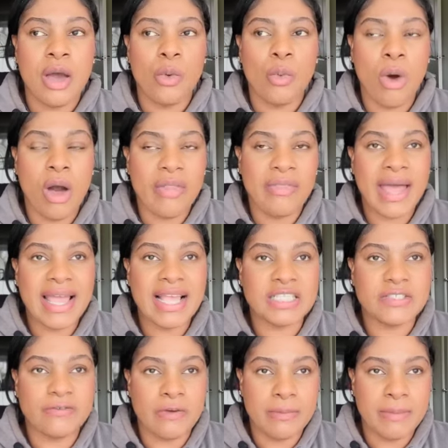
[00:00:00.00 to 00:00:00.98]
what that
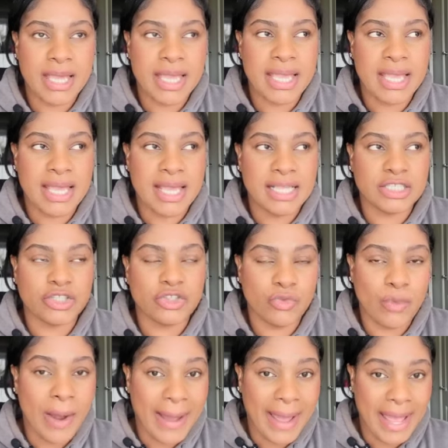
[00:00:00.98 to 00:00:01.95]
is for me is
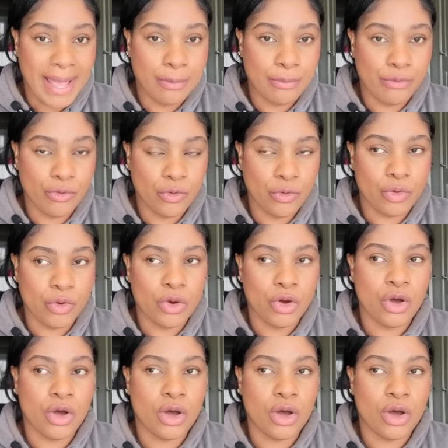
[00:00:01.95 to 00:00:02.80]
throughout April,